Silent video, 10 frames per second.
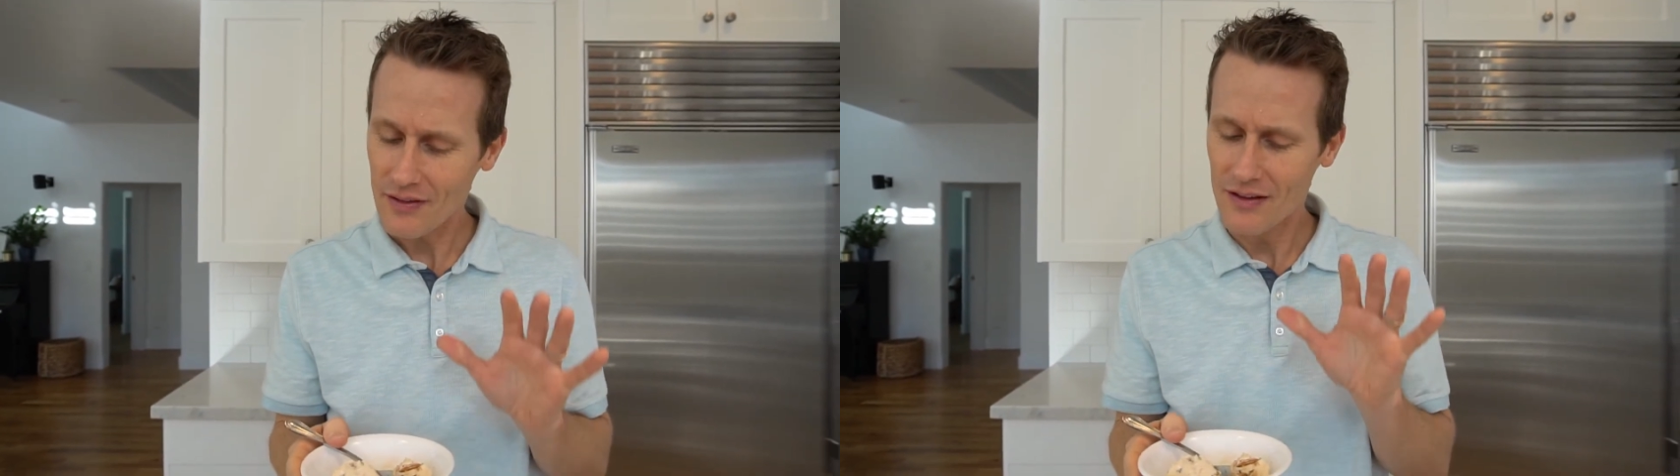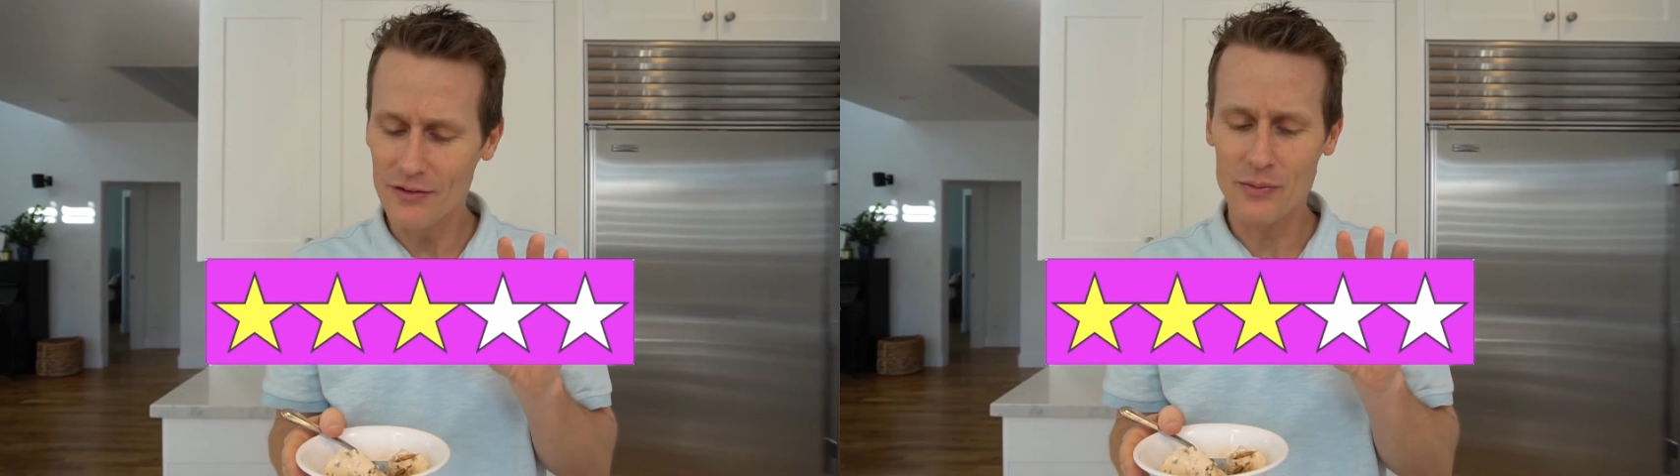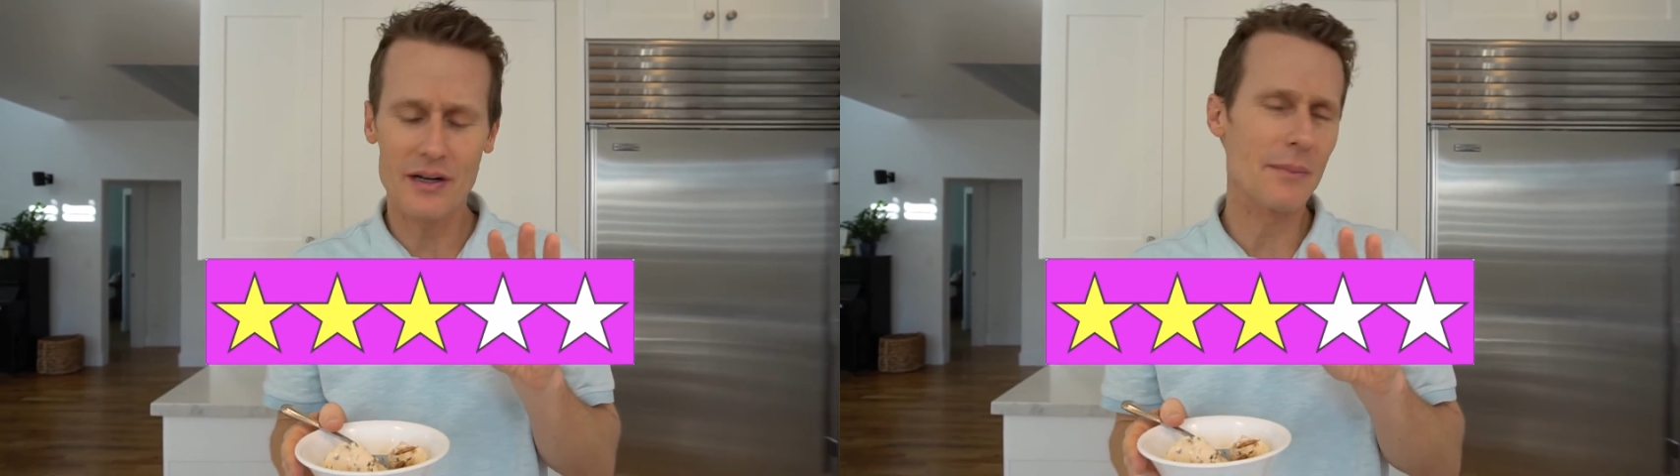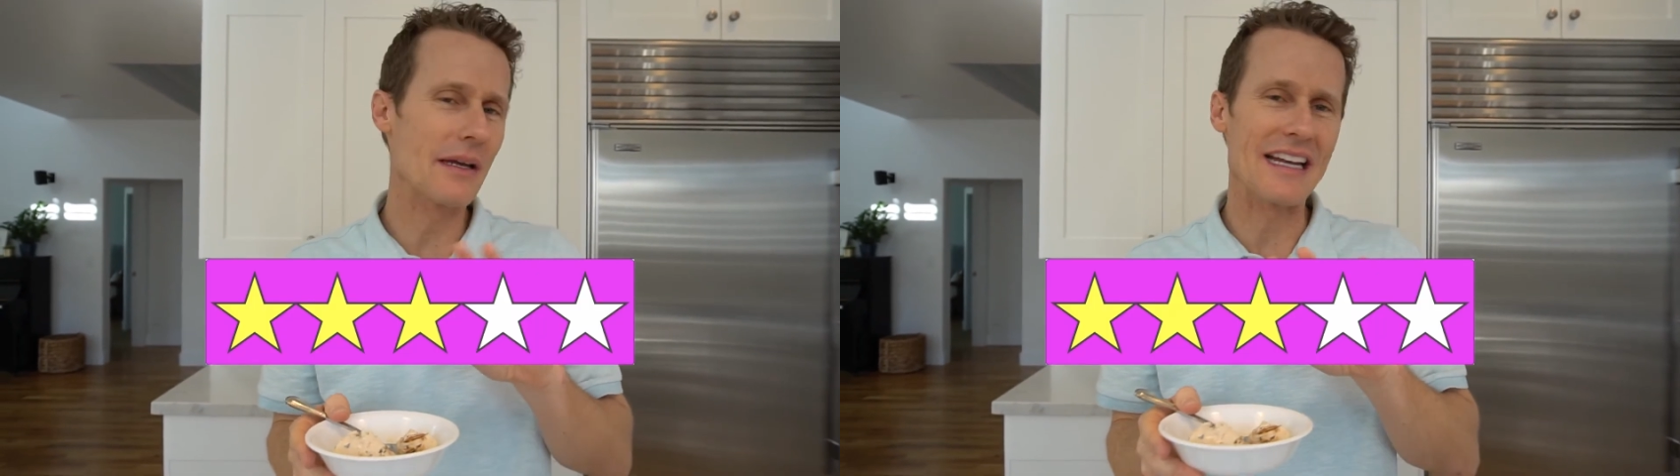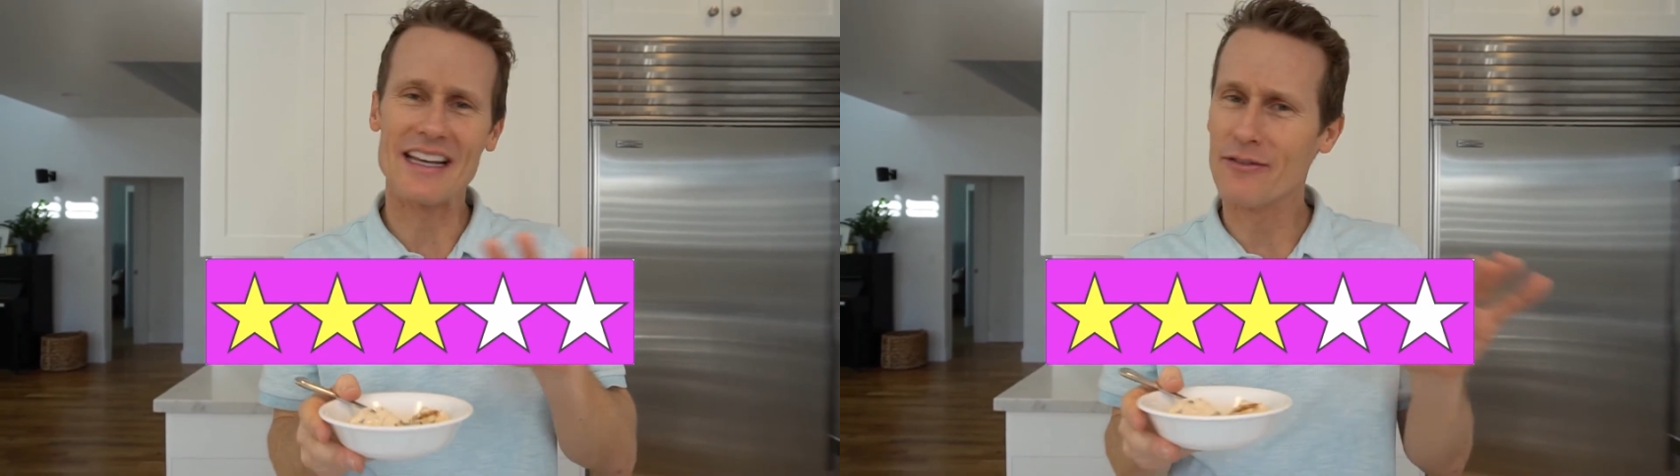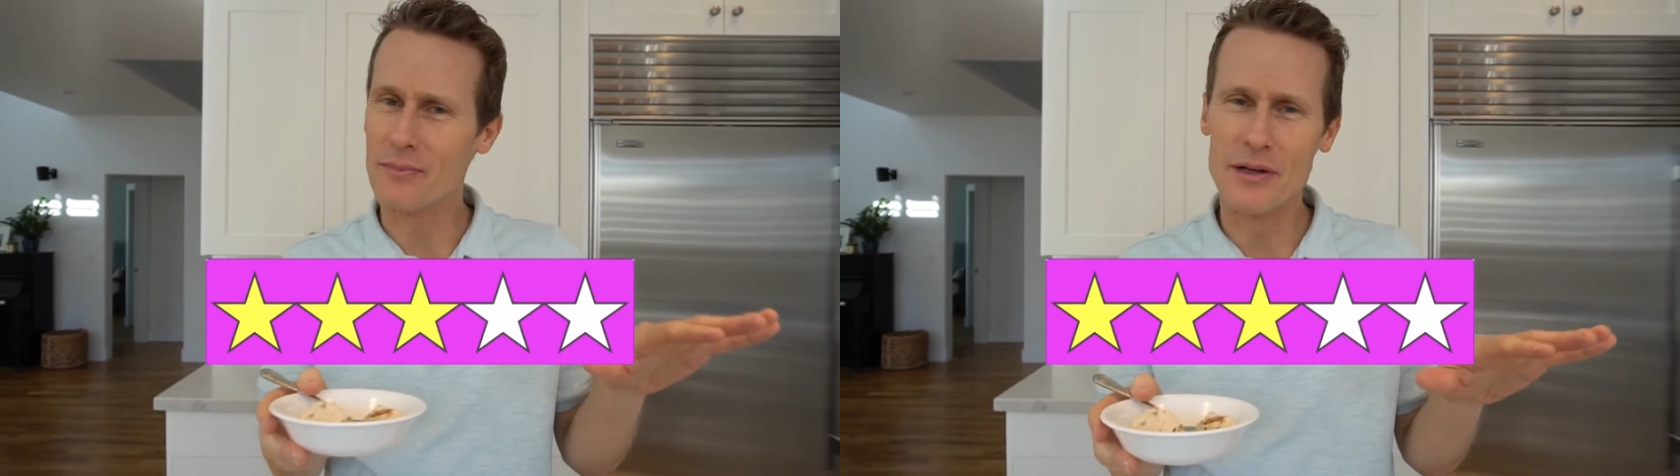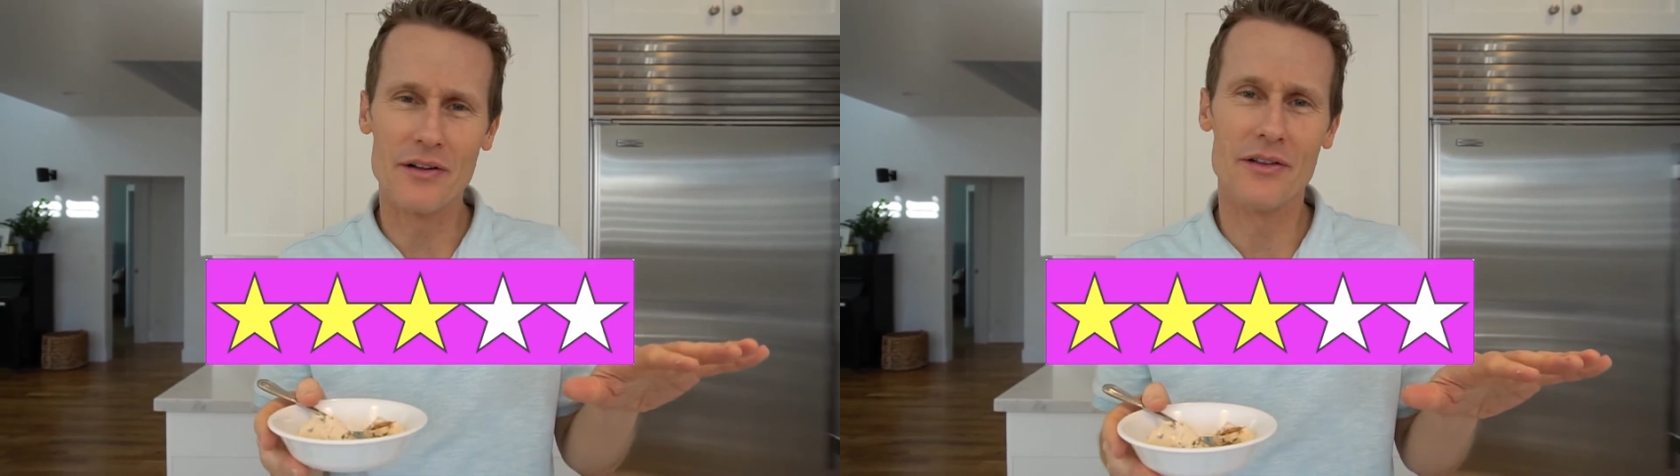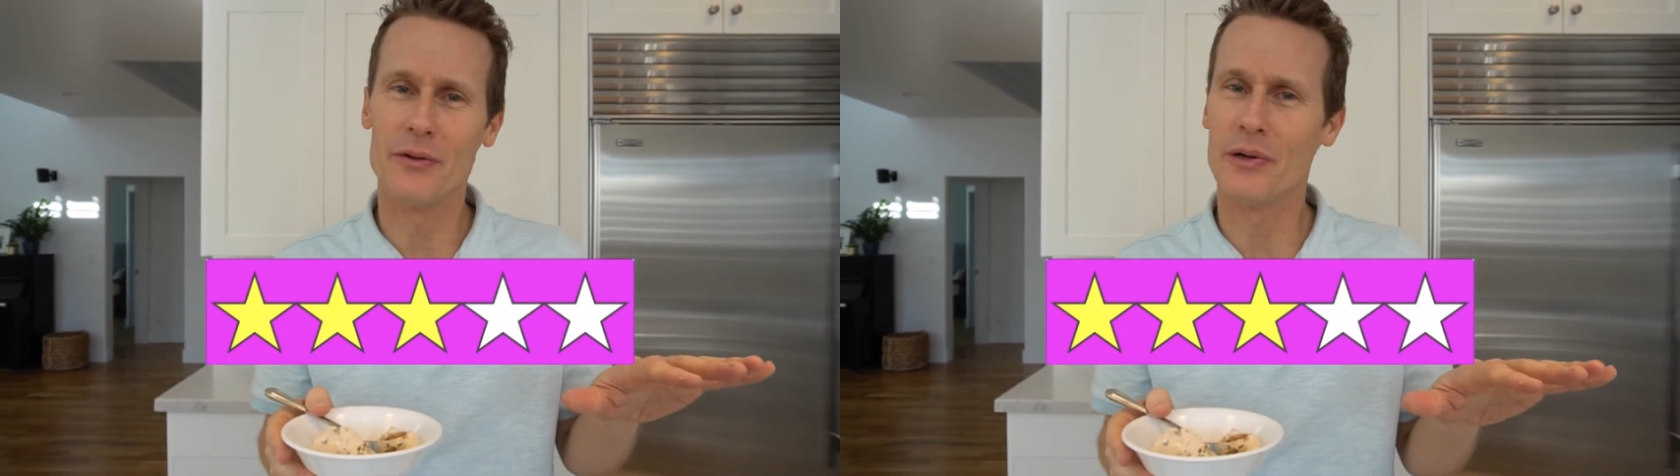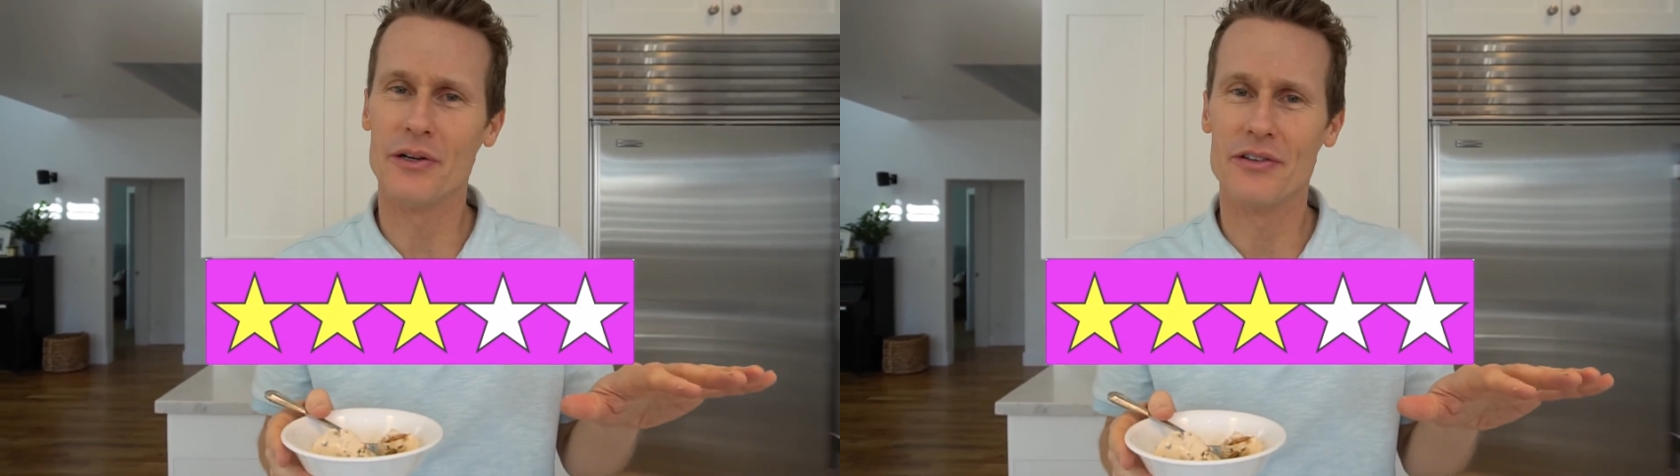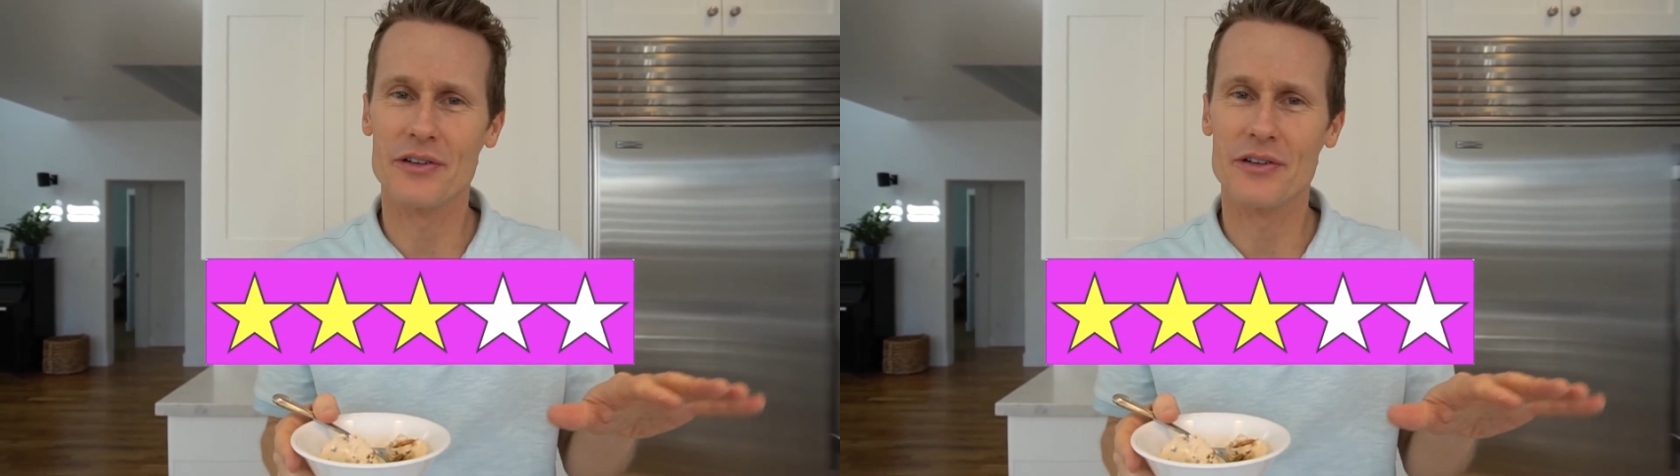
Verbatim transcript: This one I'm gonna give a middle of the road